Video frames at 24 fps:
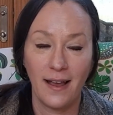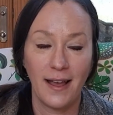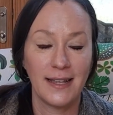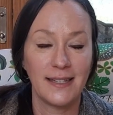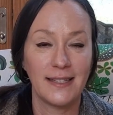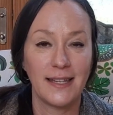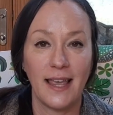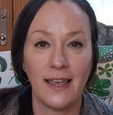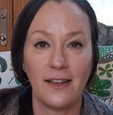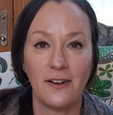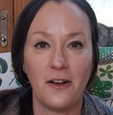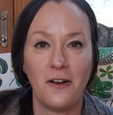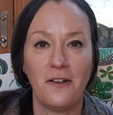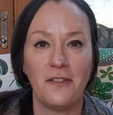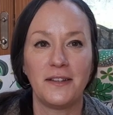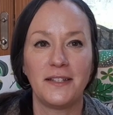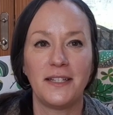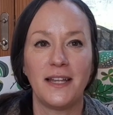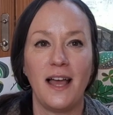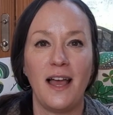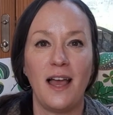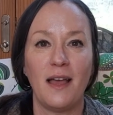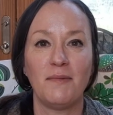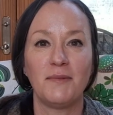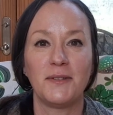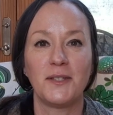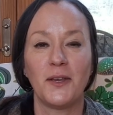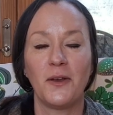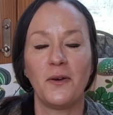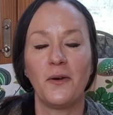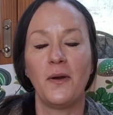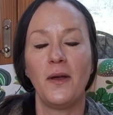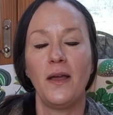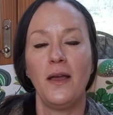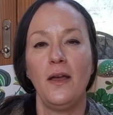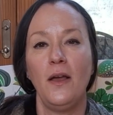I say it all the time.
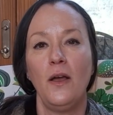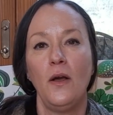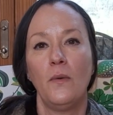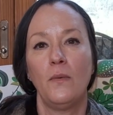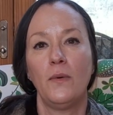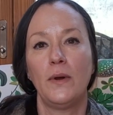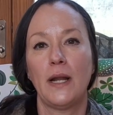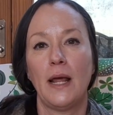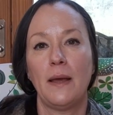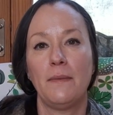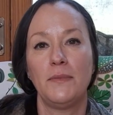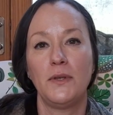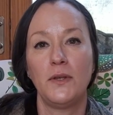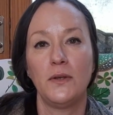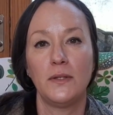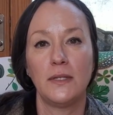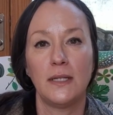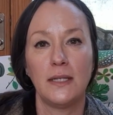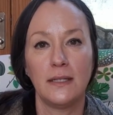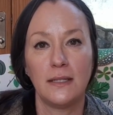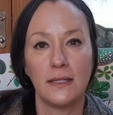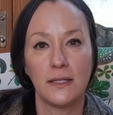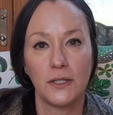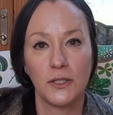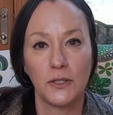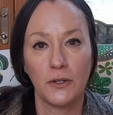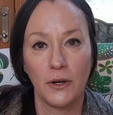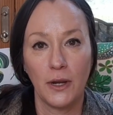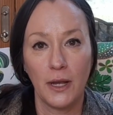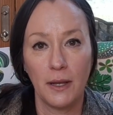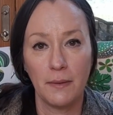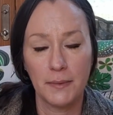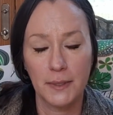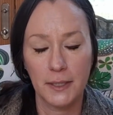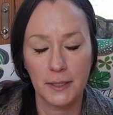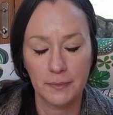So when I'm using
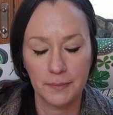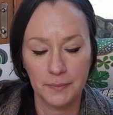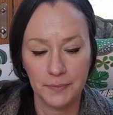Descript,